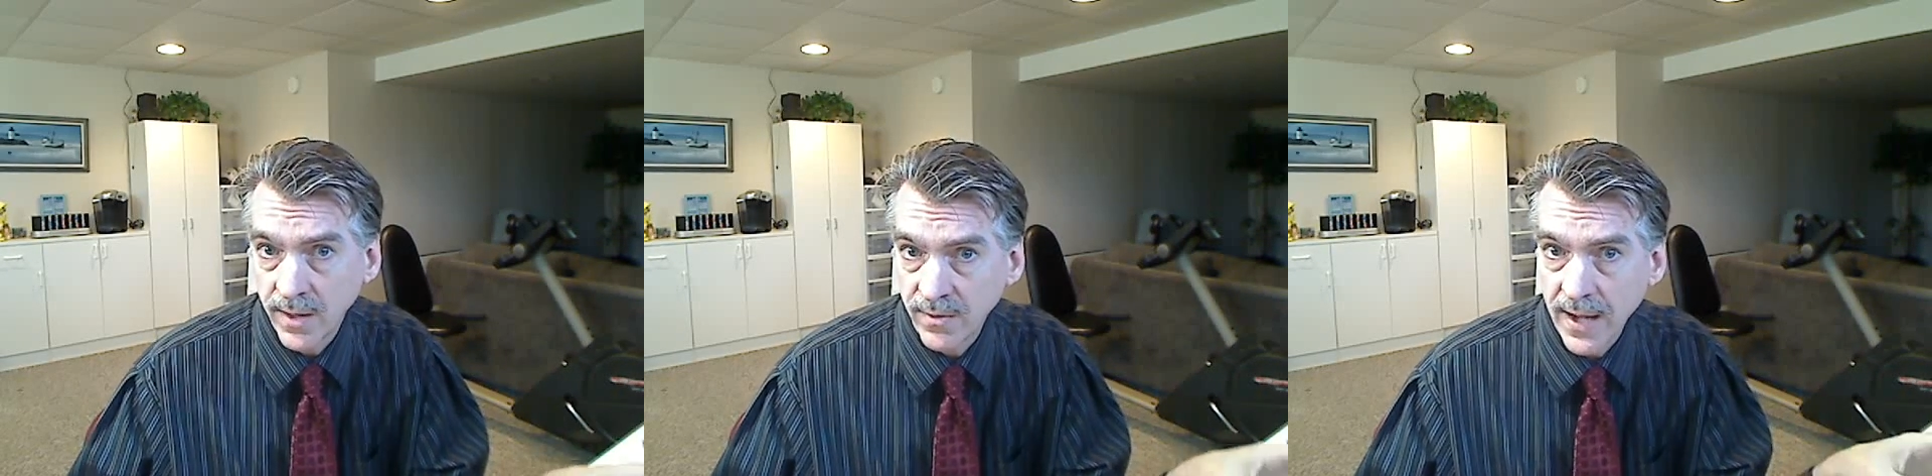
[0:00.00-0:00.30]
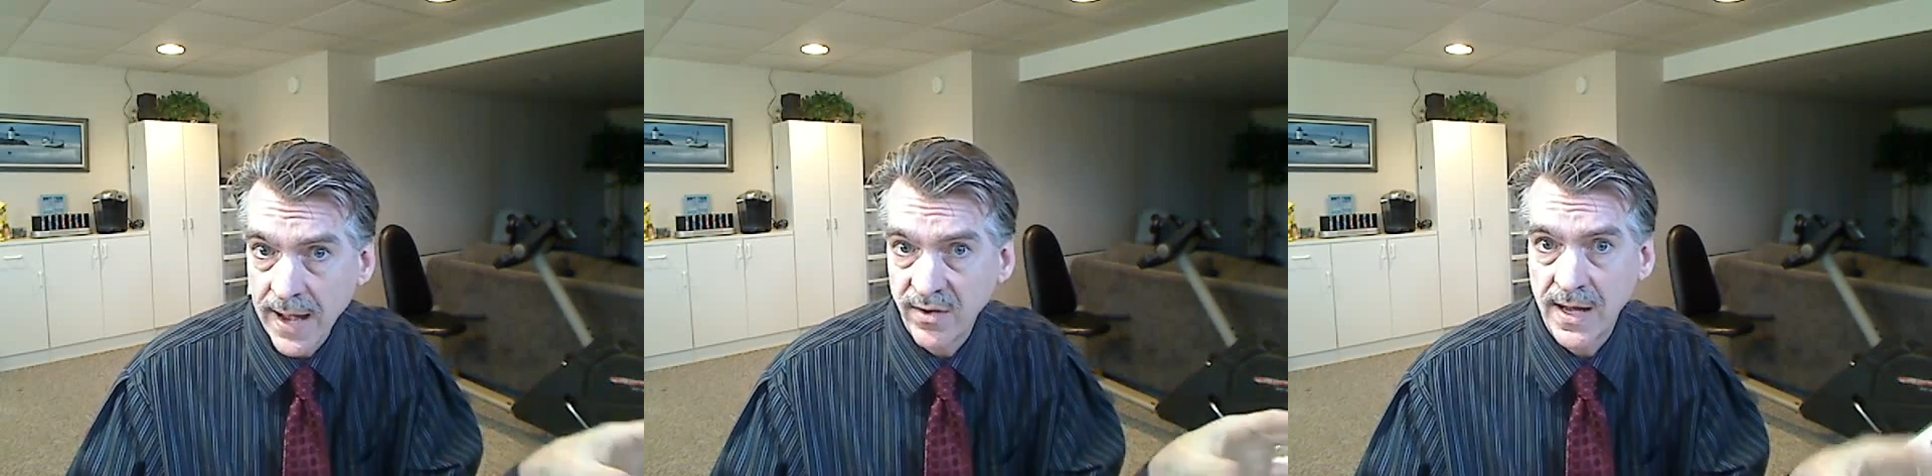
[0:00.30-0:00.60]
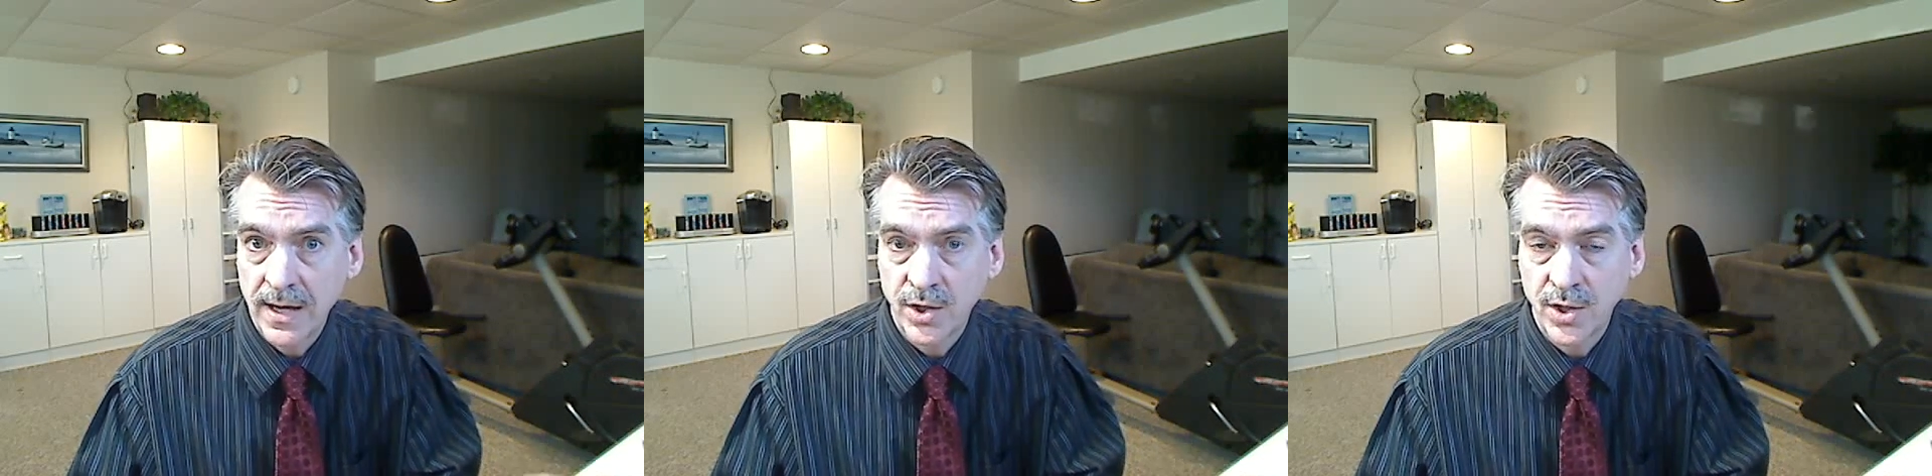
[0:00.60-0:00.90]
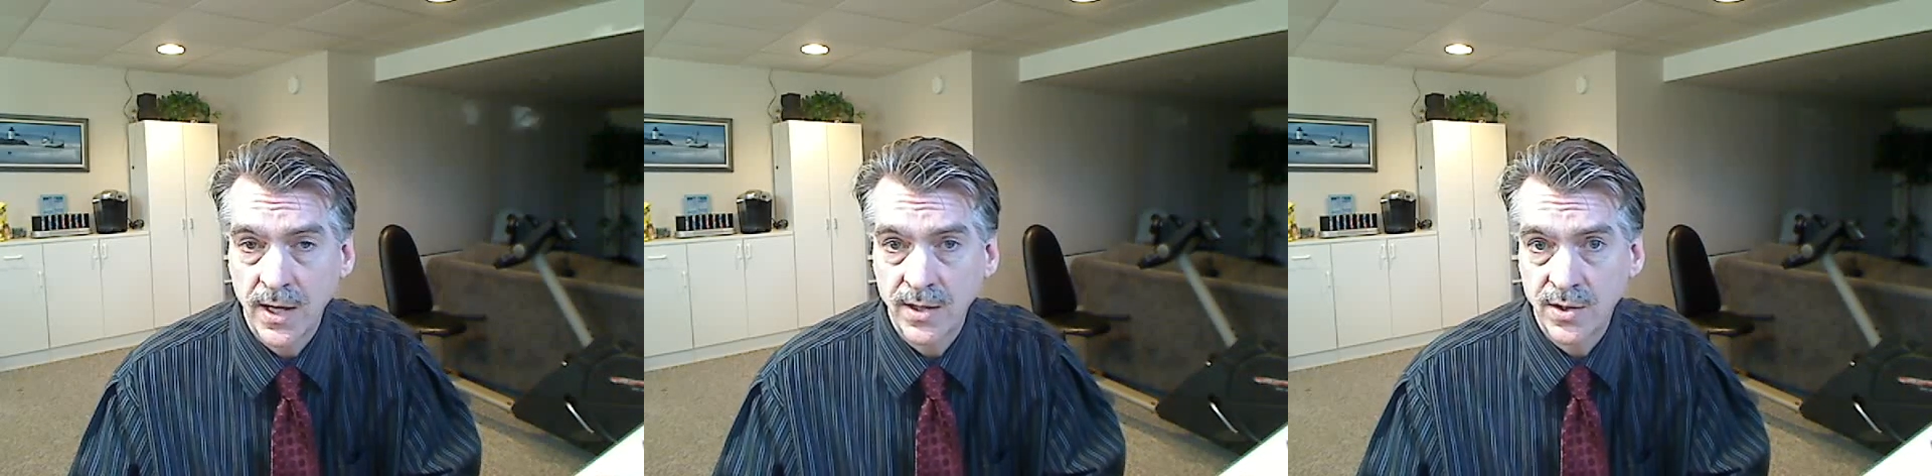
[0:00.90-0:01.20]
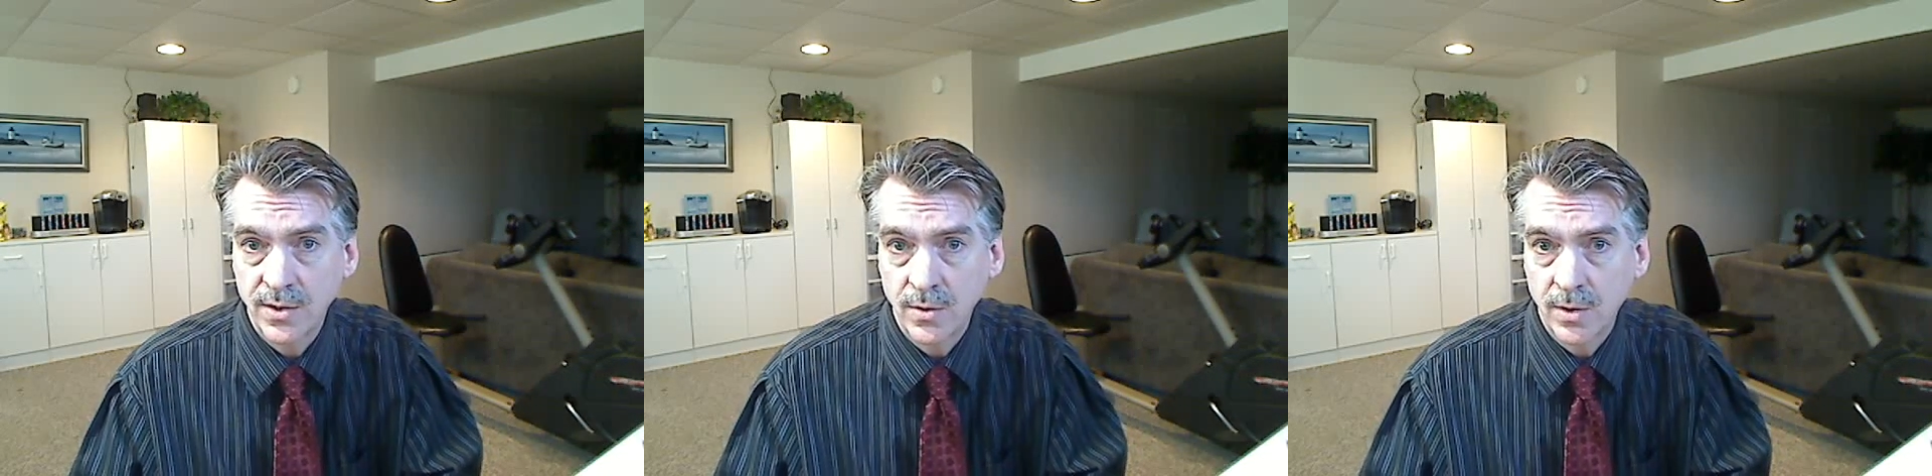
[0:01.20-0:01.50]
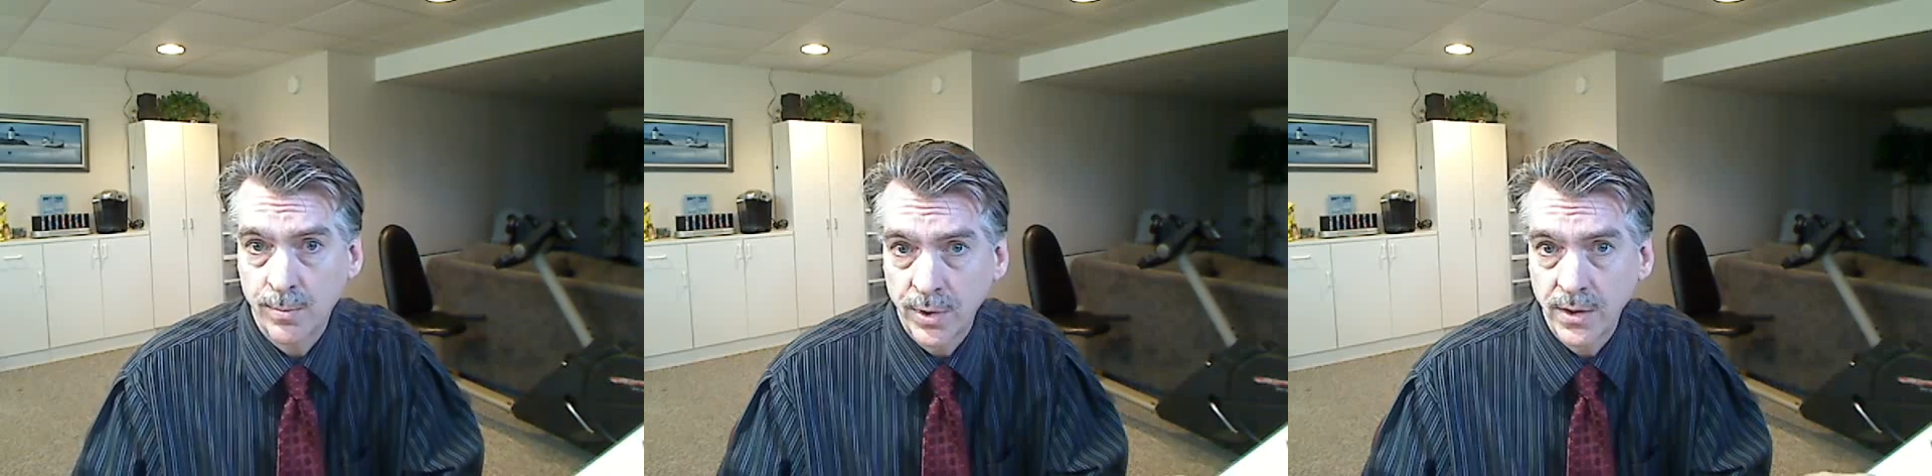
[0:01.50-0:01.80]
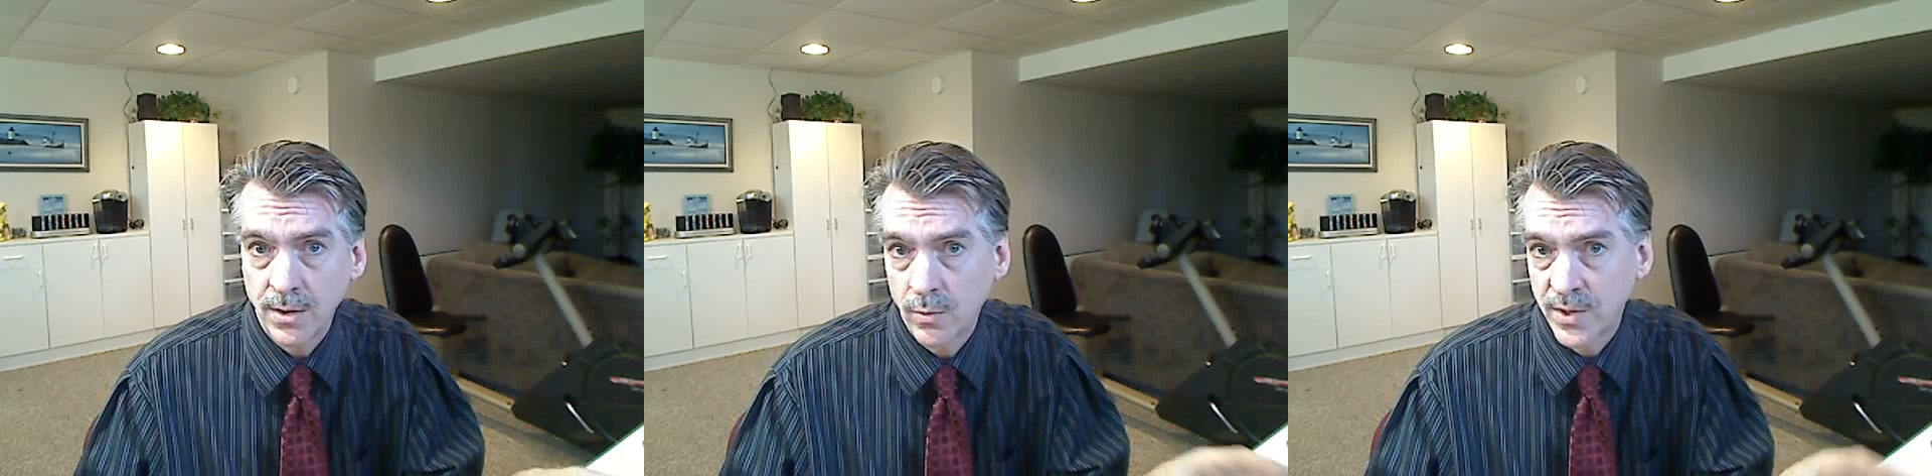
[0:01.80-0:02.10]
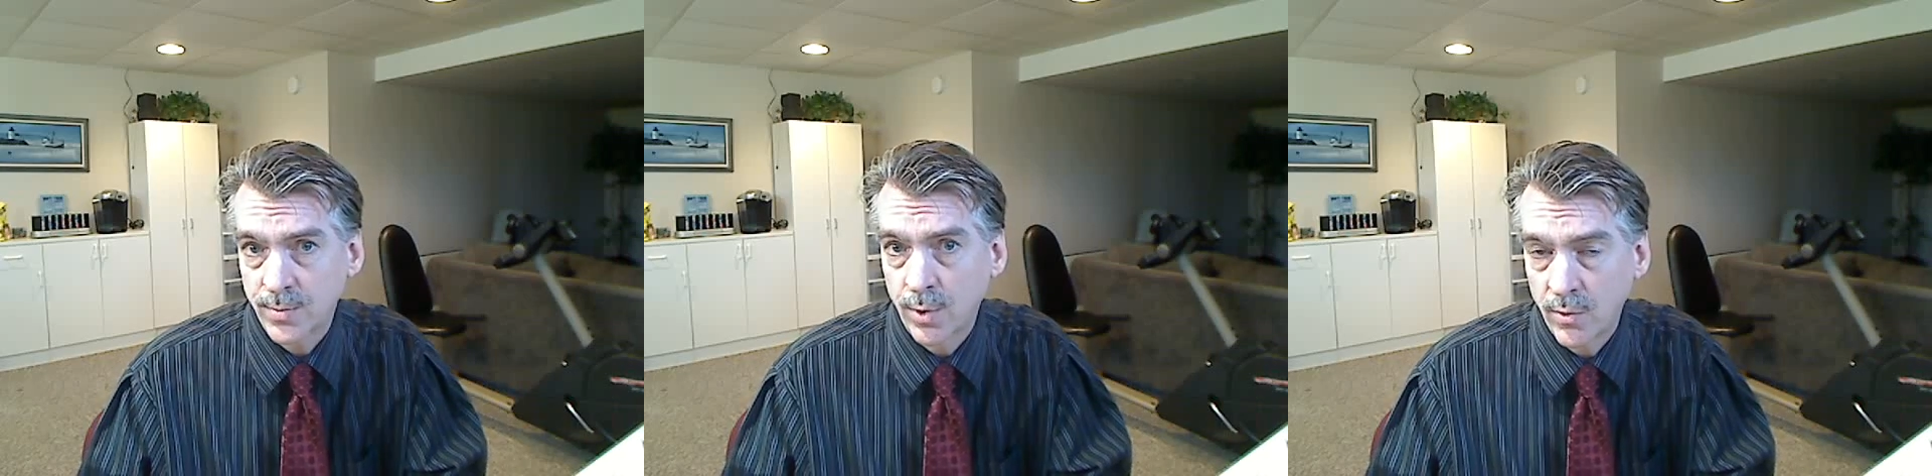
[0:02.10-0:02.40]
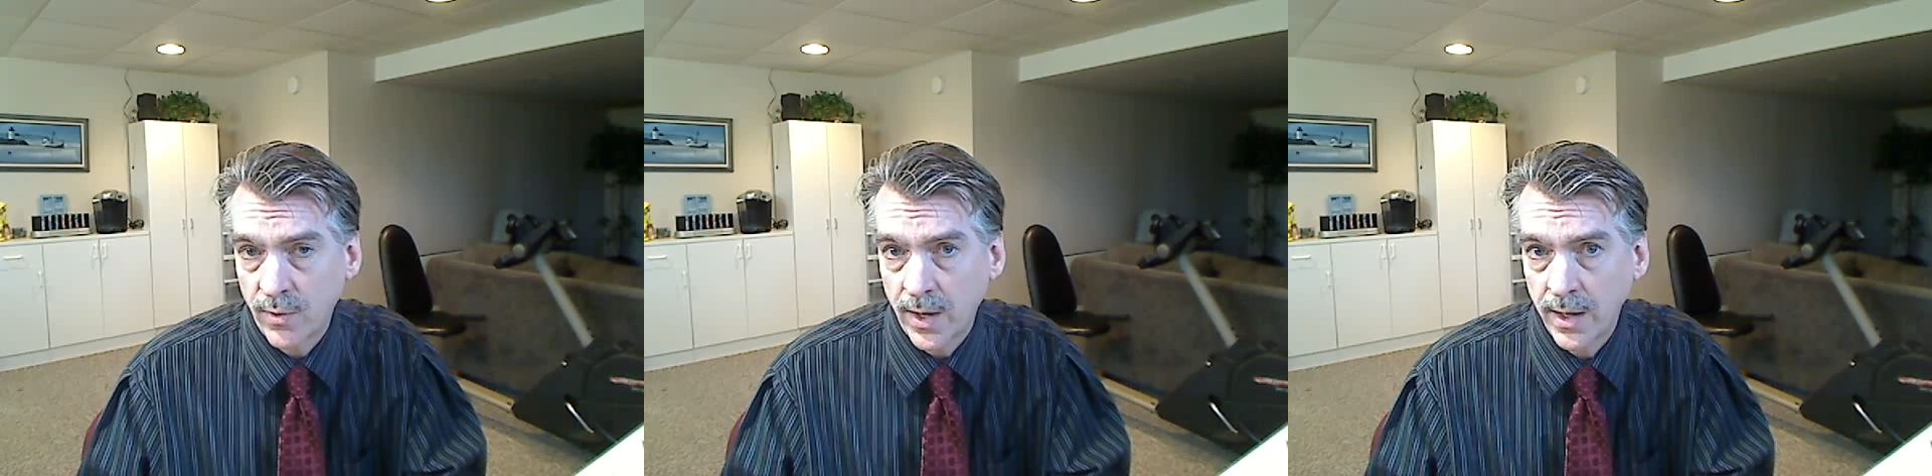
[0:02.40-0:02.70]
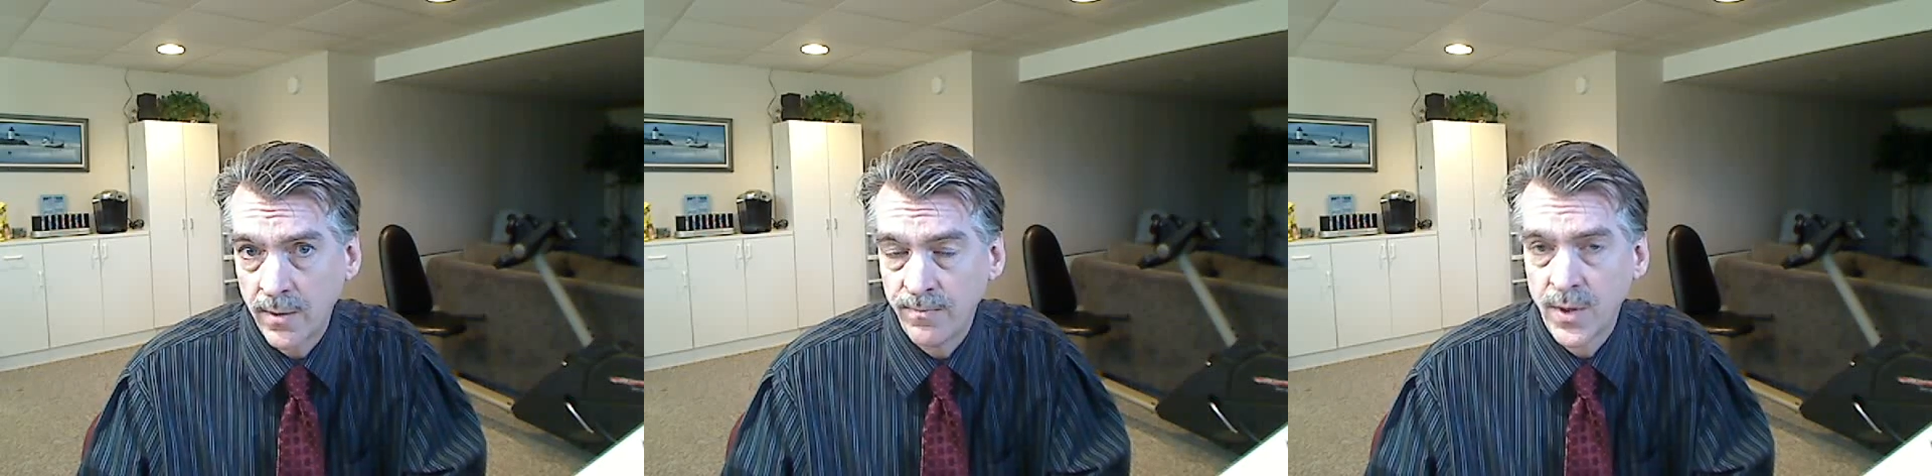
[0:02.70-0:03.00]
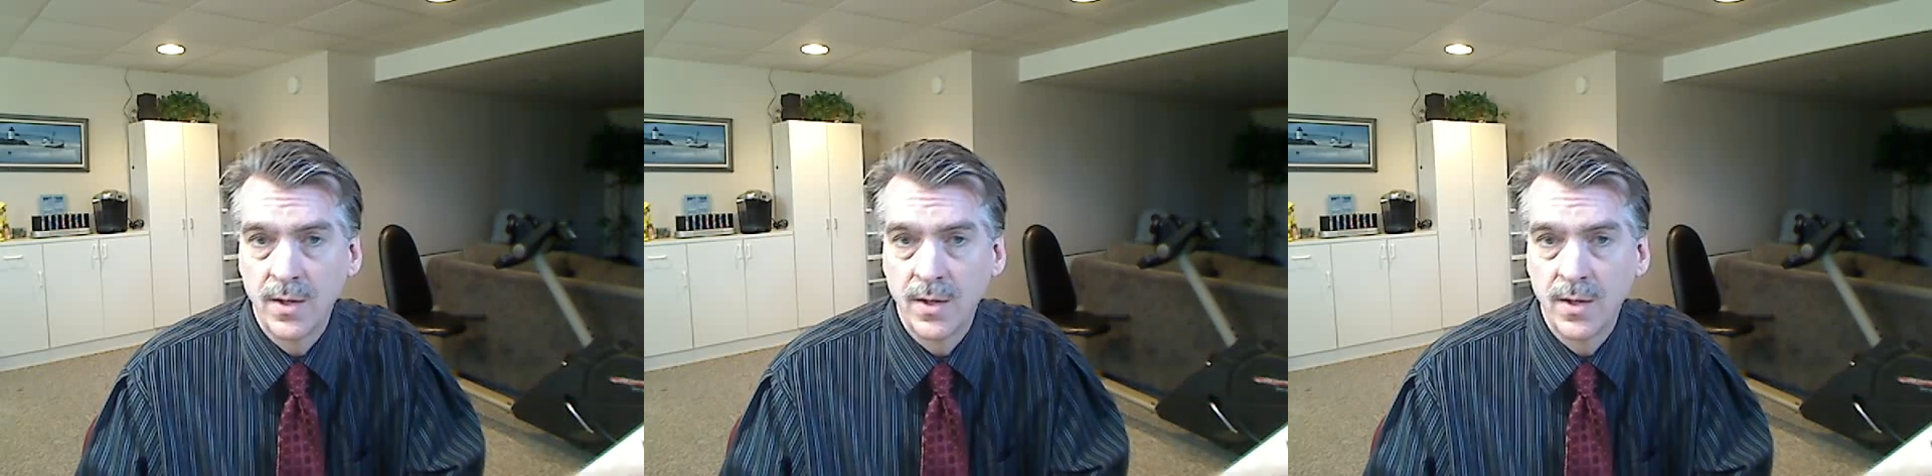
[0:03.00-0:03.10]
if you haven't had a chance to complete your risk profile,